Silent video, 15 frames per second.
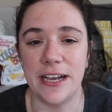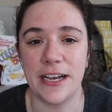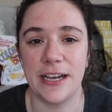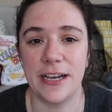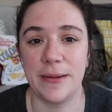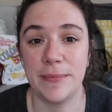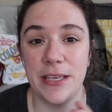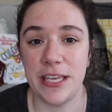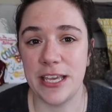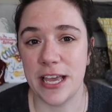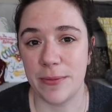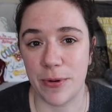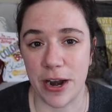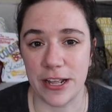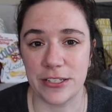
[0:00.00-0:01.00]
Um, he
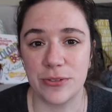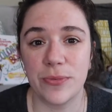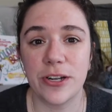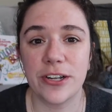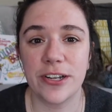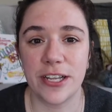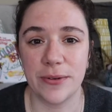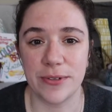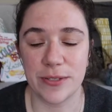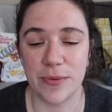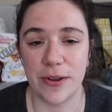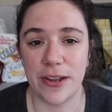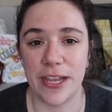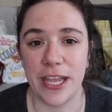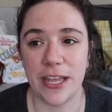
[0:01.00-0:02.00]
had brought it to work and was
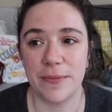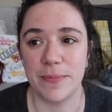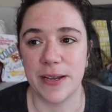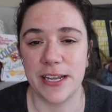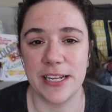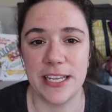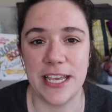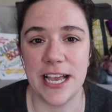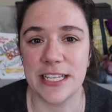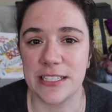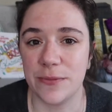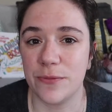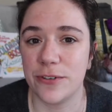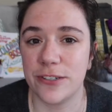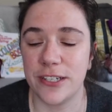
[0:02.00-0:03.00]
wearing it, but he
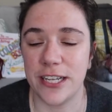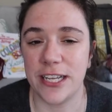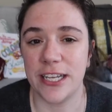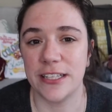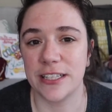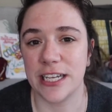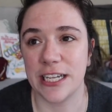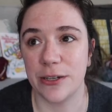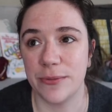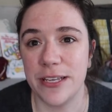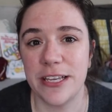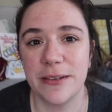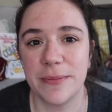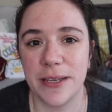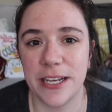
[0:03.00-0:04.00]
hasn't worn it in like a
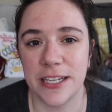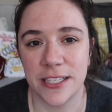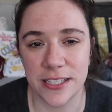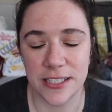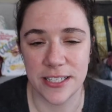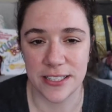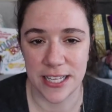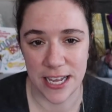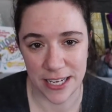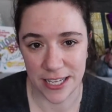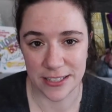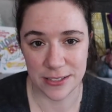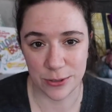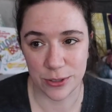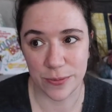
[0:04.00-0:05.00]
week because his head
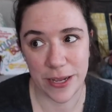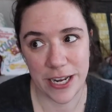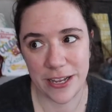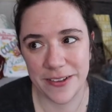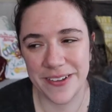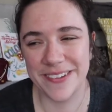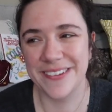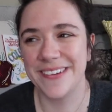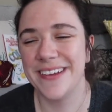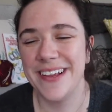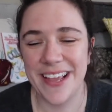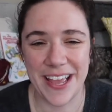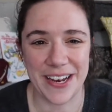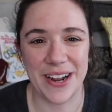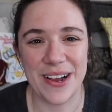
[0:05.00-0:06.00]
gets so sweaty
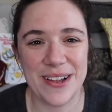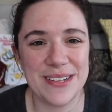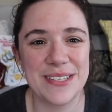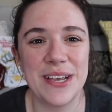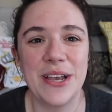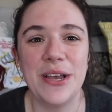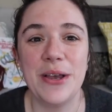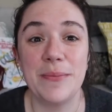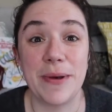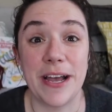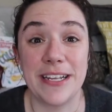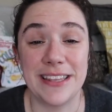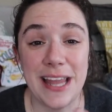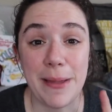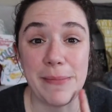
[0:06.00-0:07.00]
and hot.
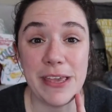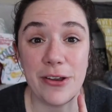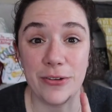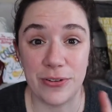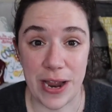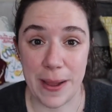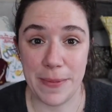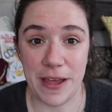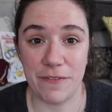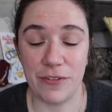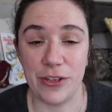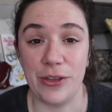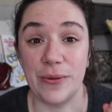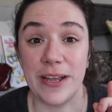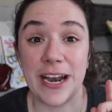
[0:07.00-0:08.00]
But let me go grab that for
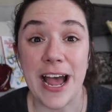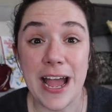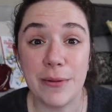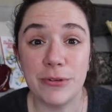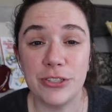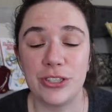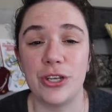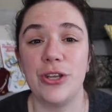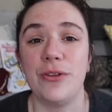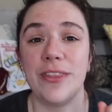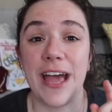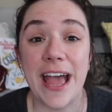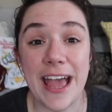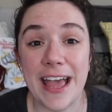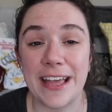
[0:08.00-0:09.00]
you, and I will show you
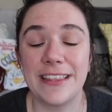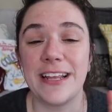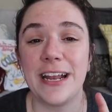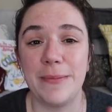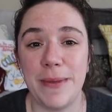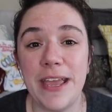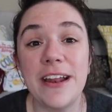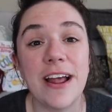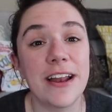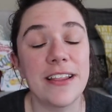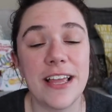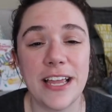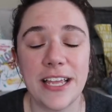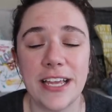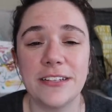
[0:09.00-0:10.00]
the hat that I made out of
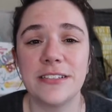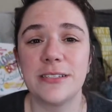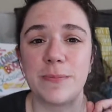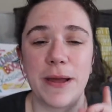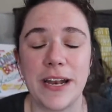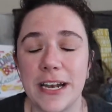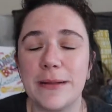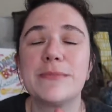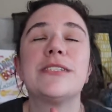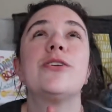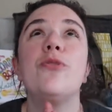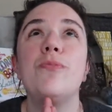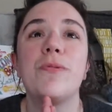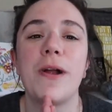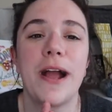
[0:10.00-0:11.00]
that hand spun, and I'm
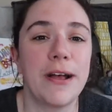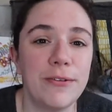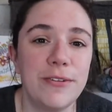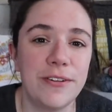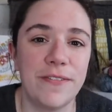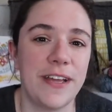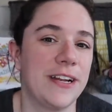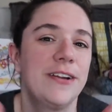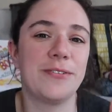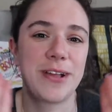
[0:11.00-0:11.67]
so proud of it.